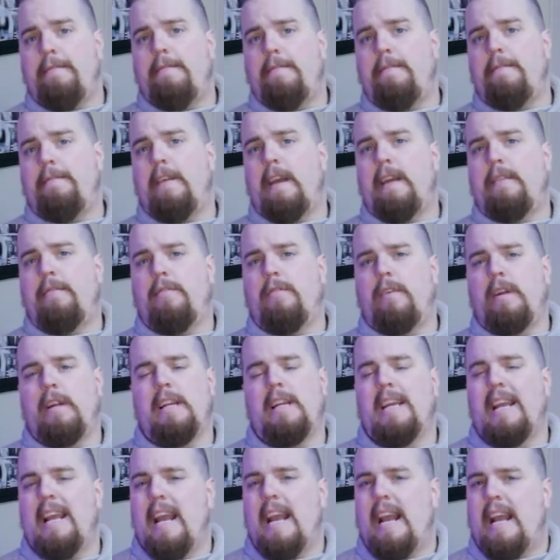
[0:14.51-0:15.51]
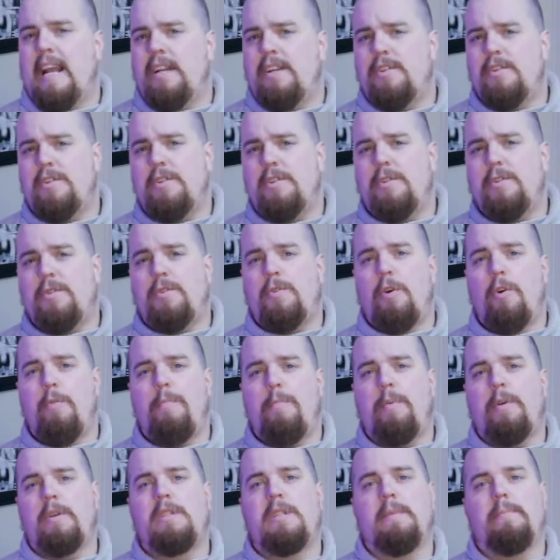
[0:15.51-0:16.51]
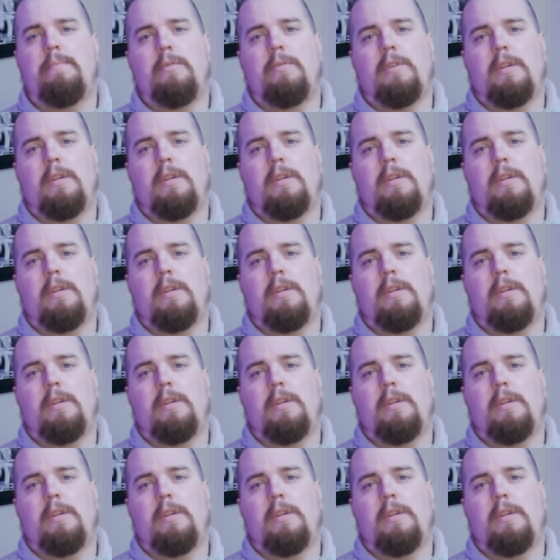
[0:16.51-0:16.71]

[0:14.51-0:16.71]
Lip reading: favorite and super simple